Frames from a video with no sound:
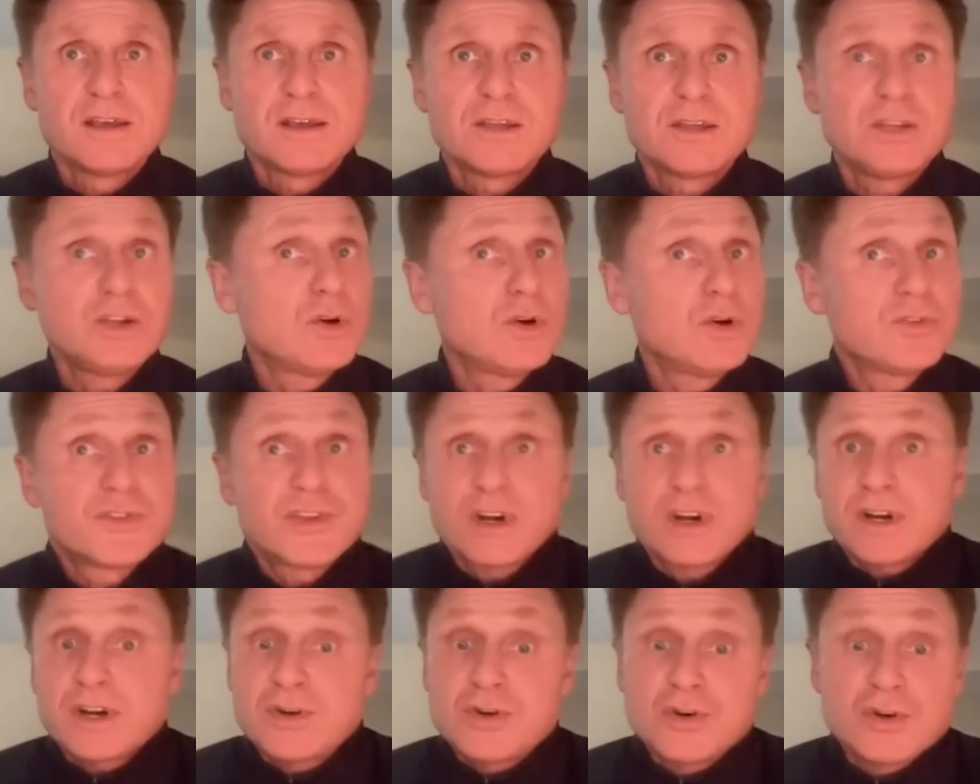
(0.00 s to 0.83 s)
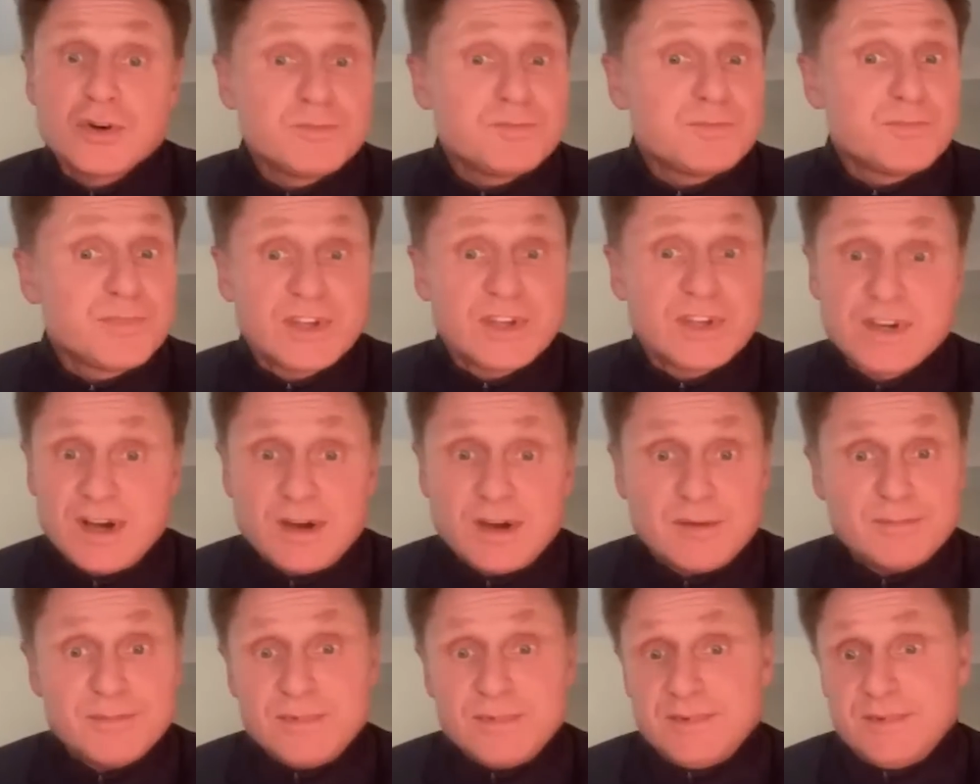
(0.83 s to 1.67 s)
you know there could
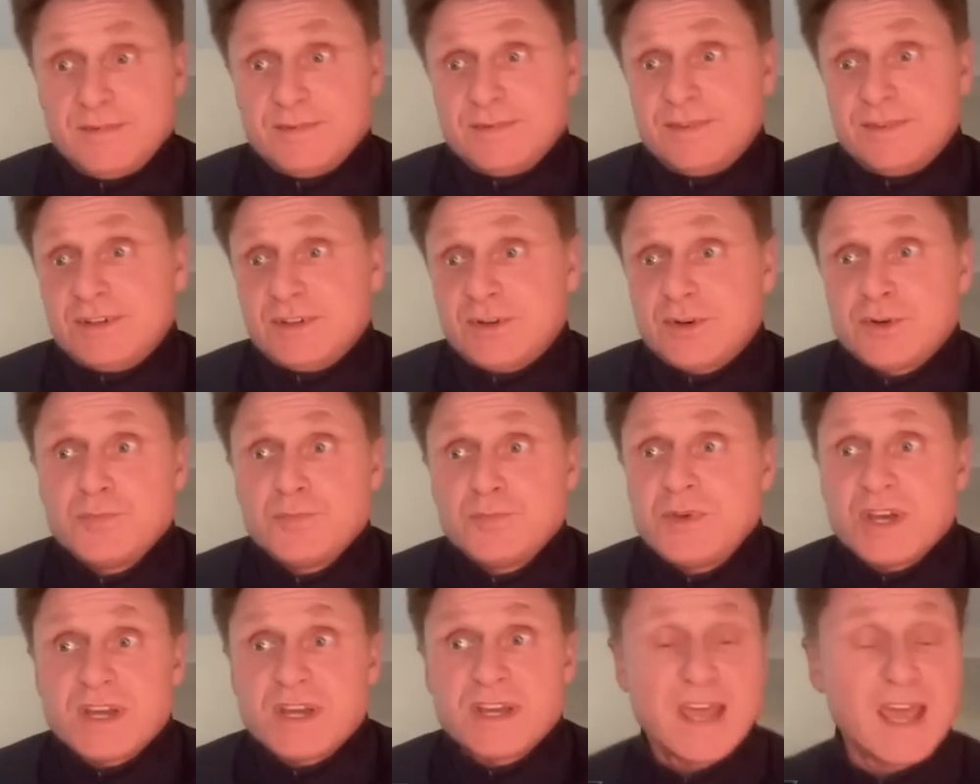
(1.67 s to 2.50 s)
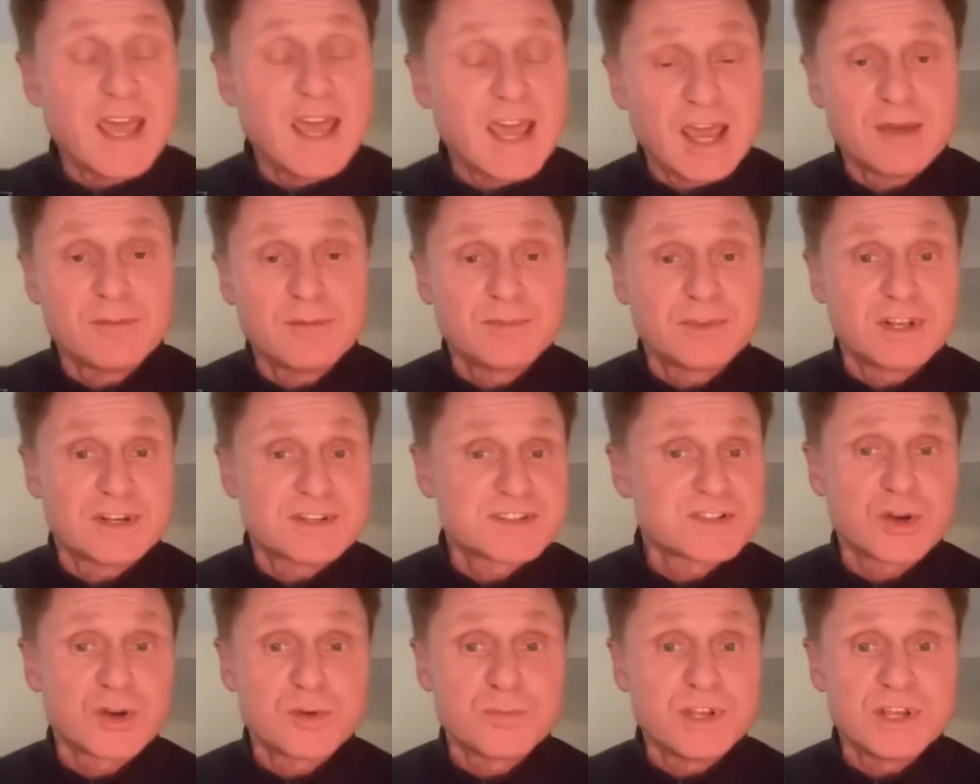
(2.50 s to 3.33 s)
become there could be a game that
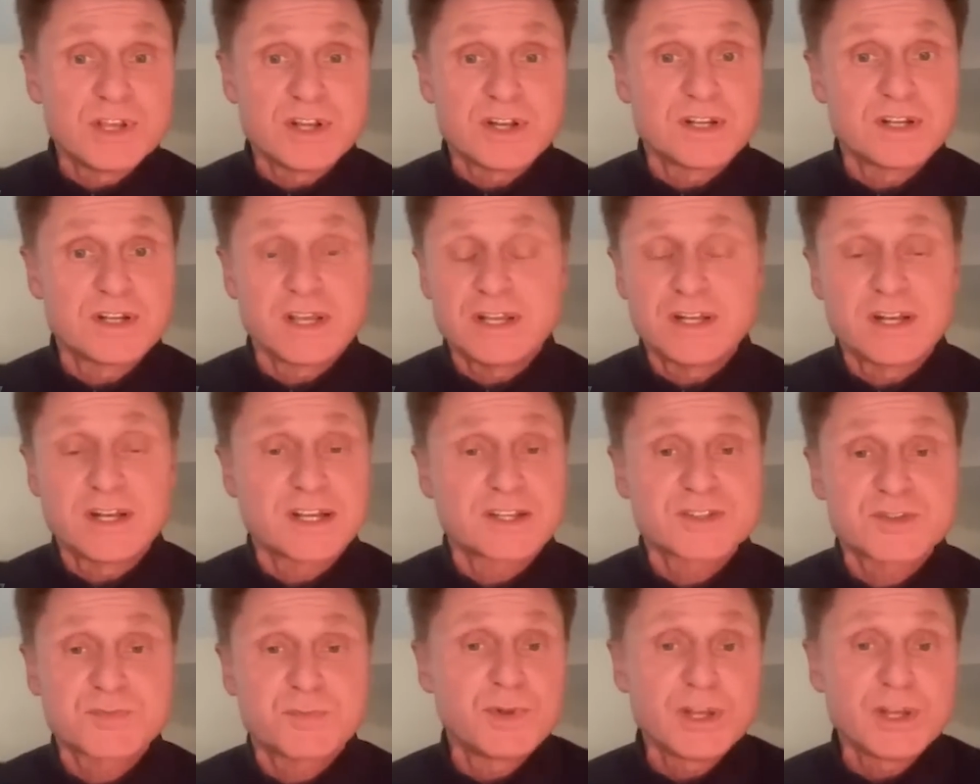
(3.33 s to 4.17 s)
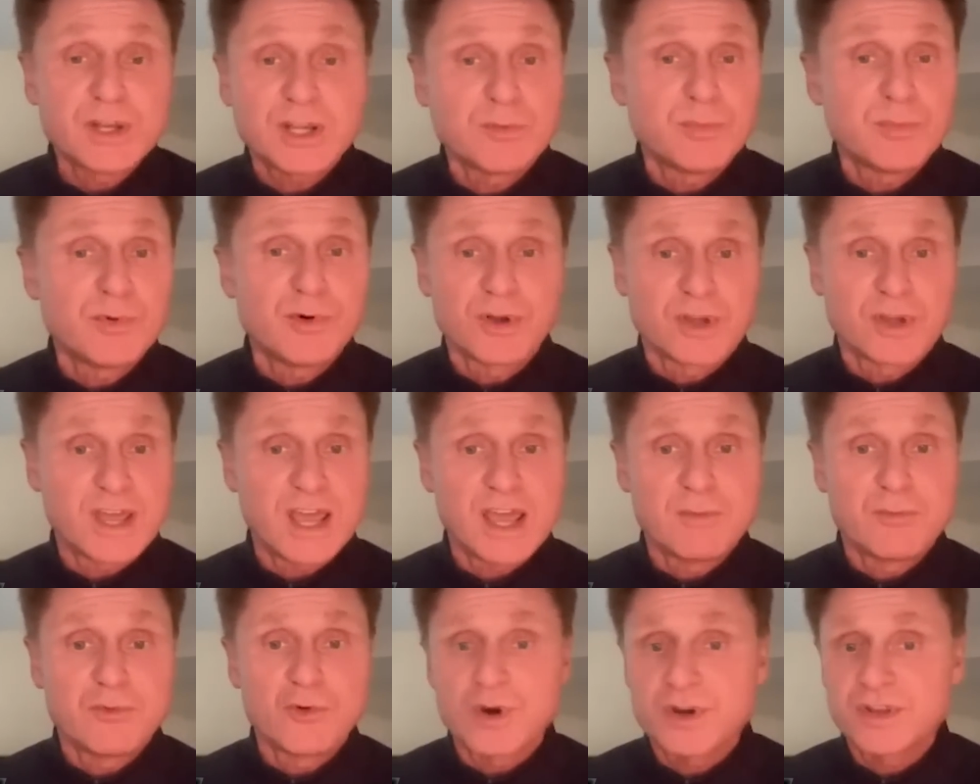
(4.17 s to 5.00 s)
is going to be an inexplicable
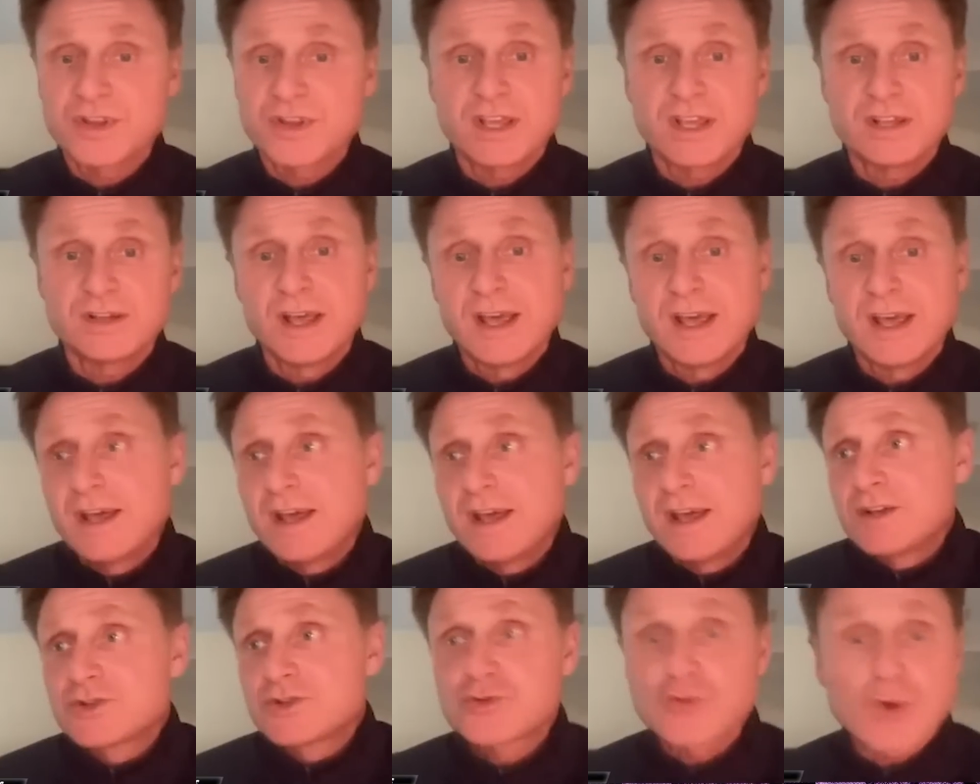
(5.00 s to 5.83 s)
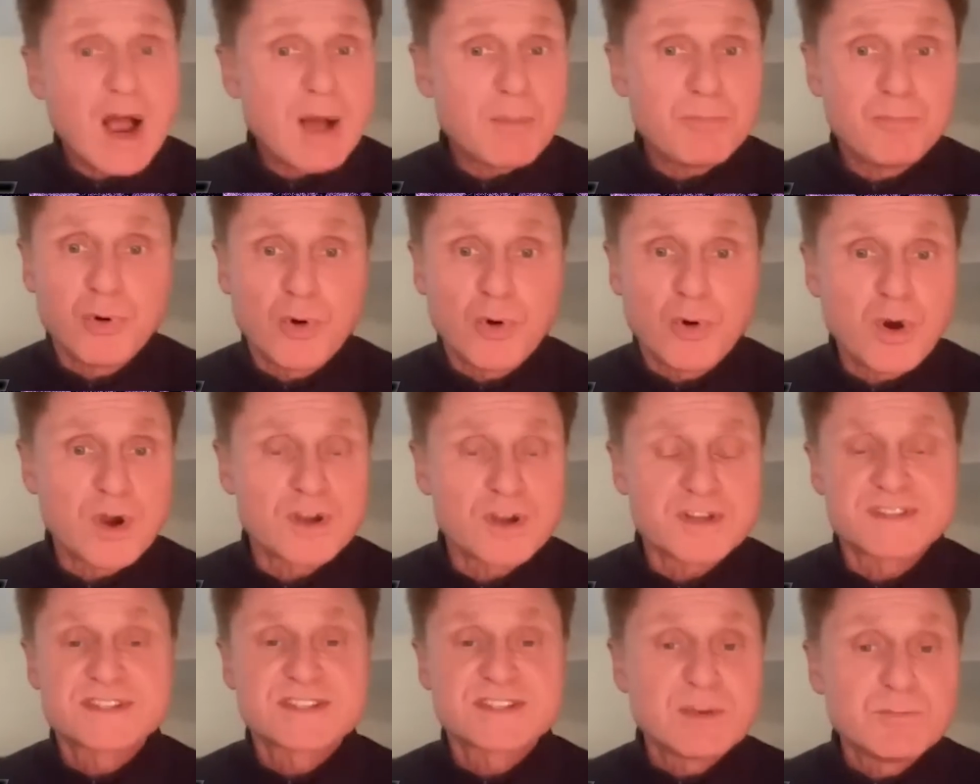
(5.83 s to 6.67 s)
game where they drop
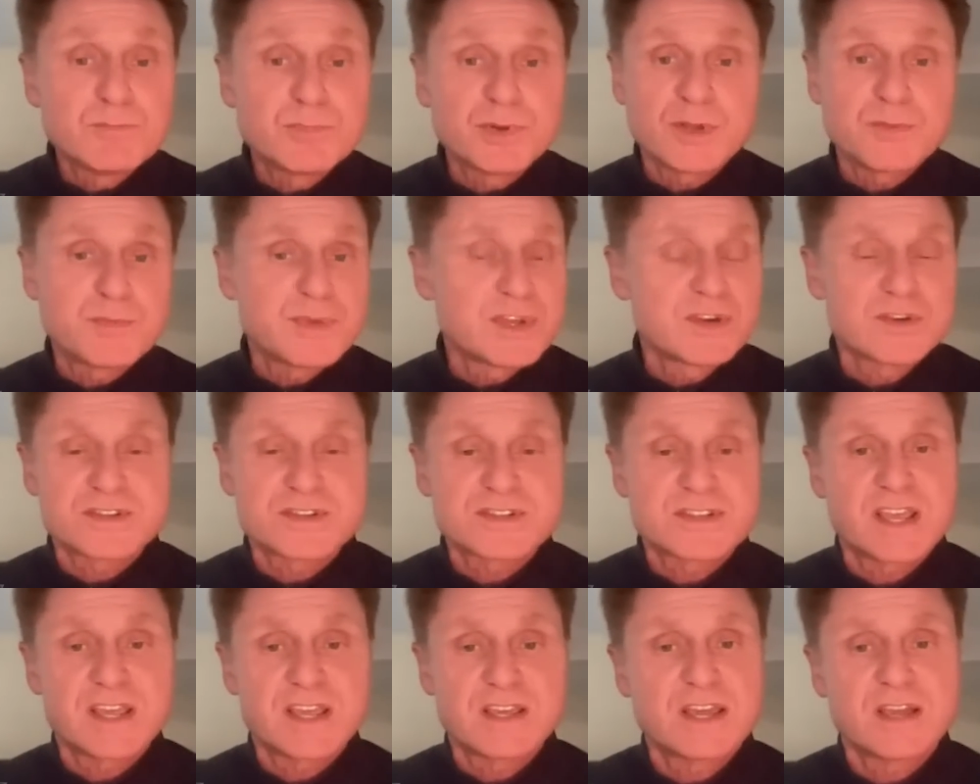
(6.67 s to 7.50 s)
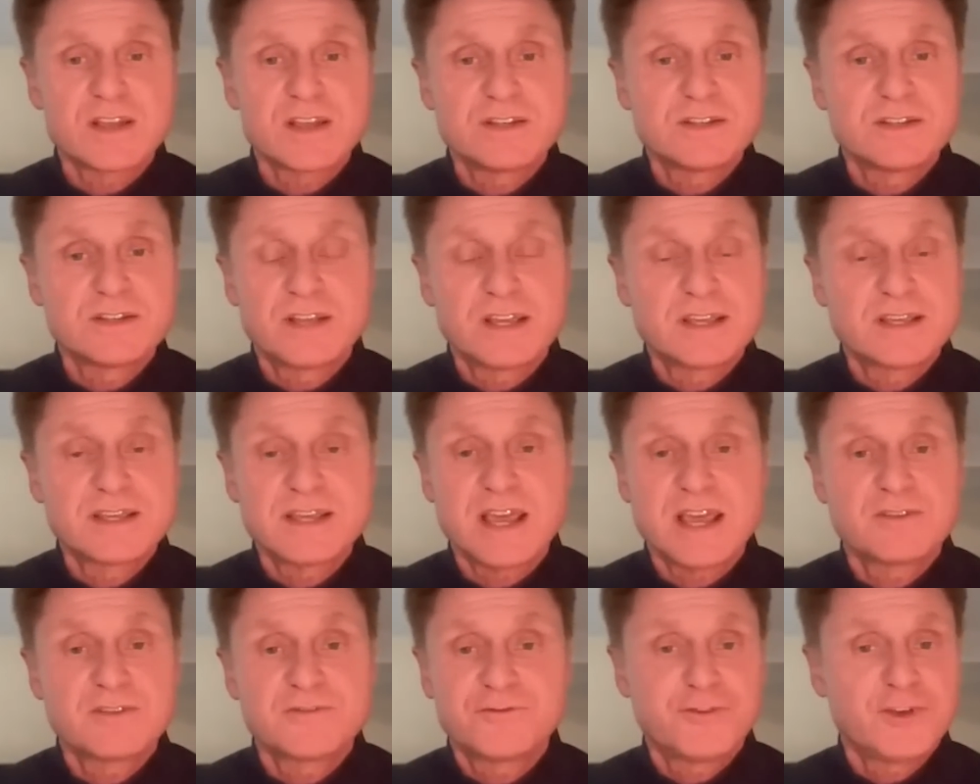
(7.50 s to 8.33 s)
points simply because they ca- they
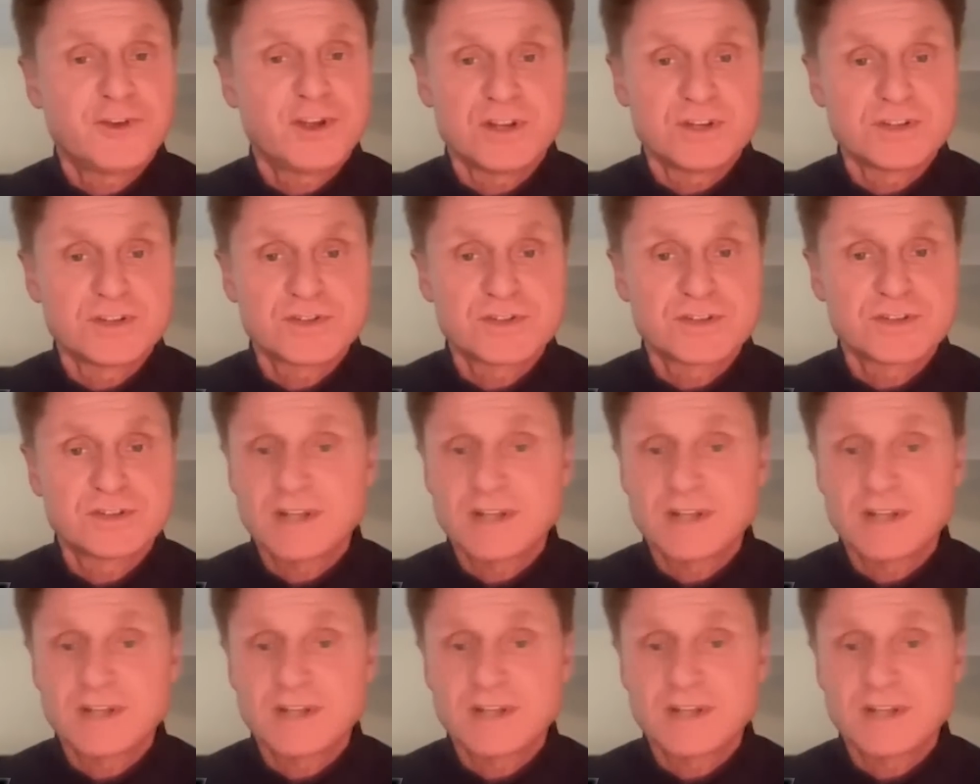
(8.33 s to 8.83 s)
can't finish.